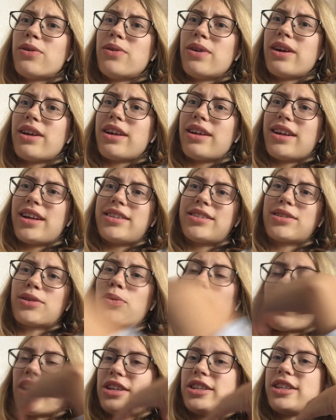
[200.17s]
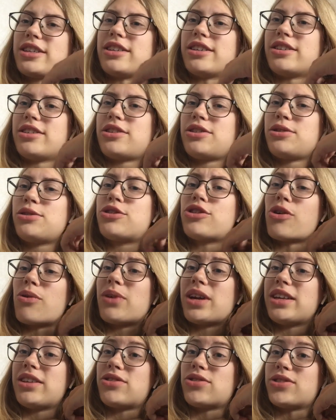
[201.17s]
you ask questions, you show
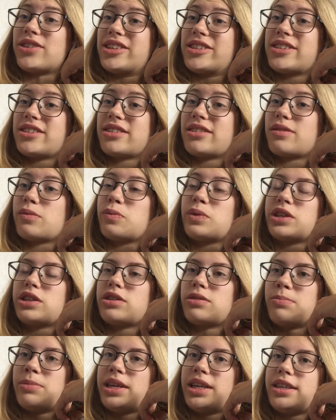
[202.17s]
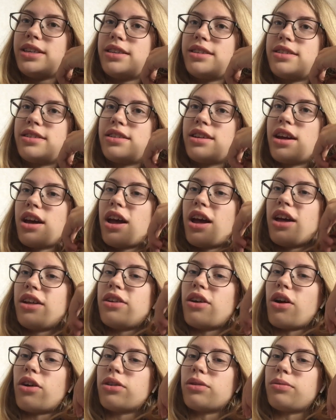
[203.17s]
interest. Which means
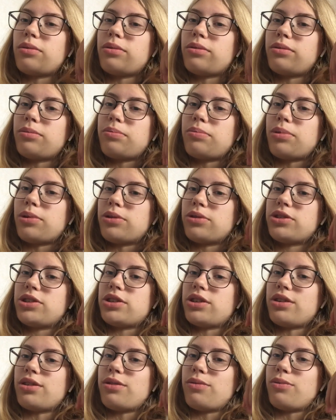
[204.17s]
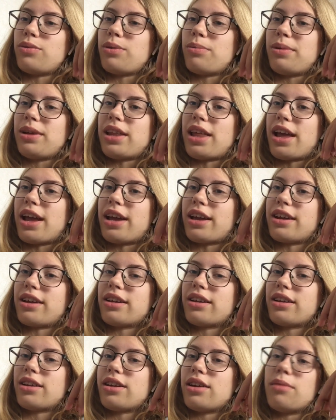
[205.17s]
the other person will be like
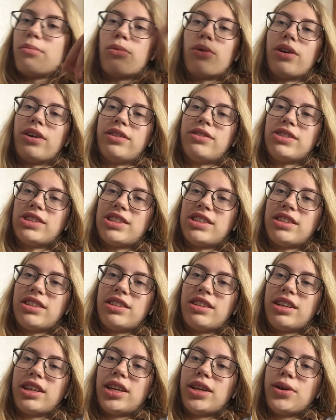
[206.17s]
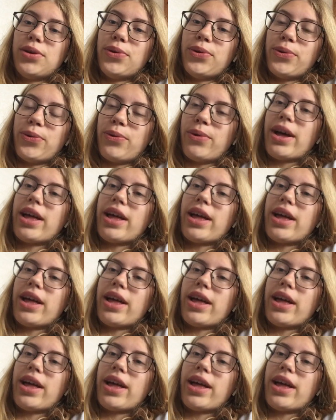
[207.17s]
more interested in you.